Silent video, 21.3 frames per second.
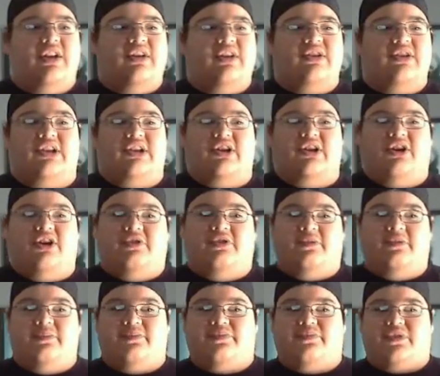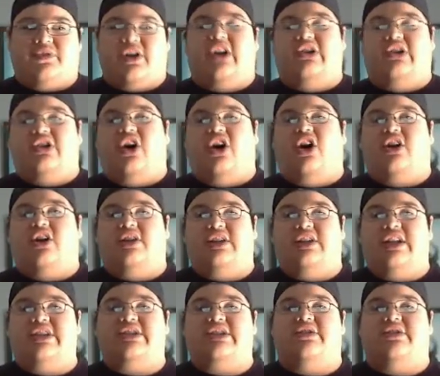You know, a long
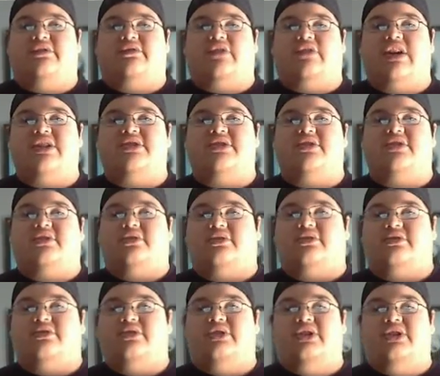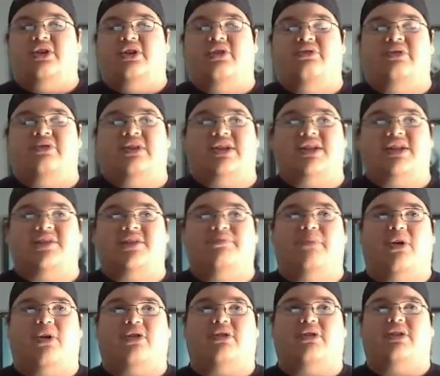list of wrestlers, you know, and
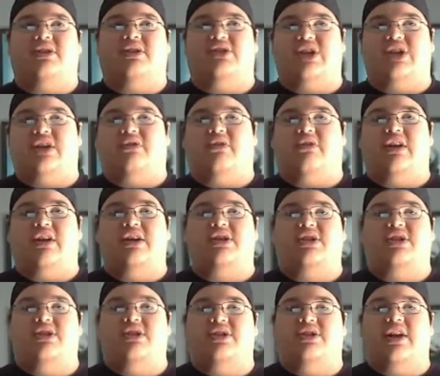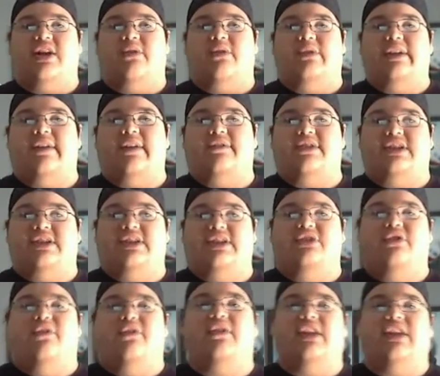sparked the generations that we have
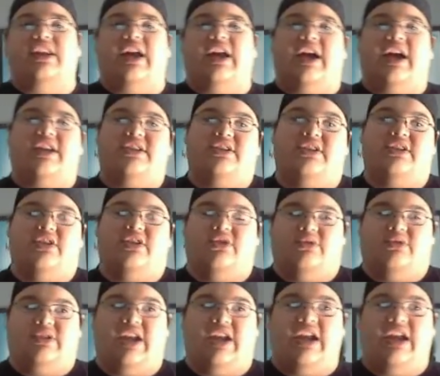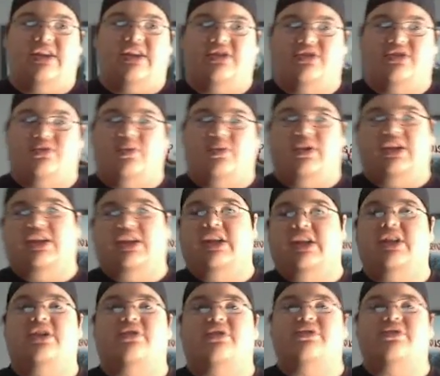seen over the last, you know, 10 to 20
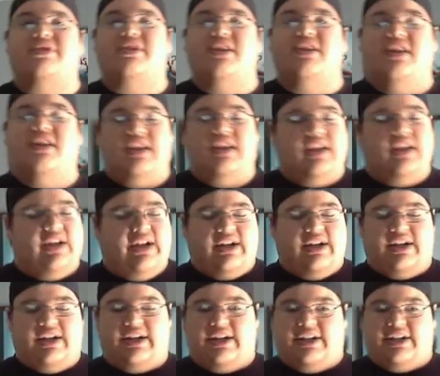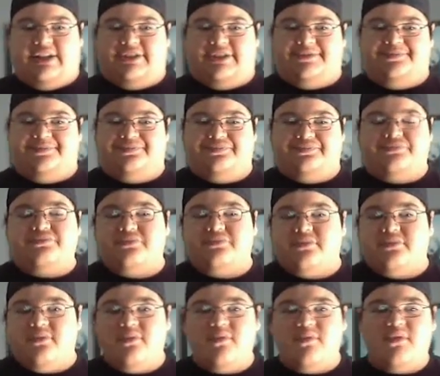years. And
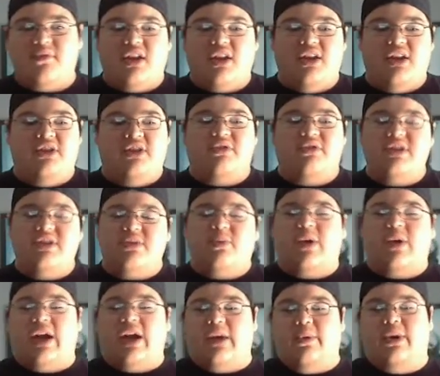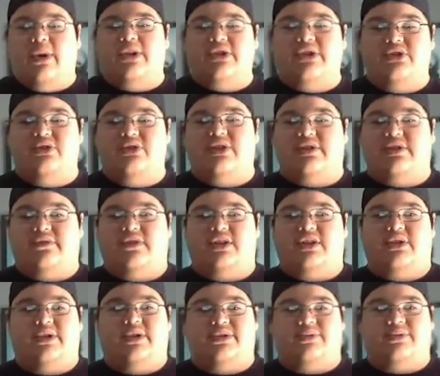the reason why I wanted to do this
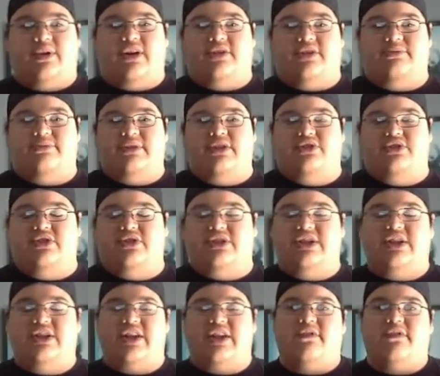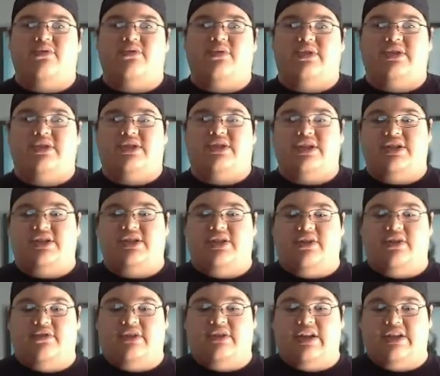video as well is because everyone sits
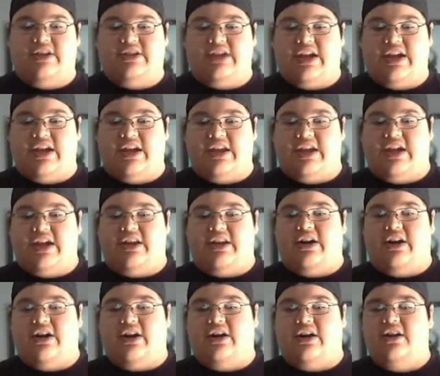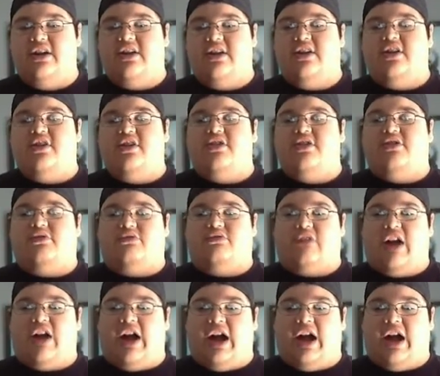there and they say that The
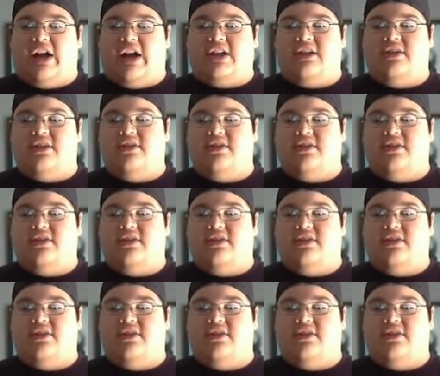Rock,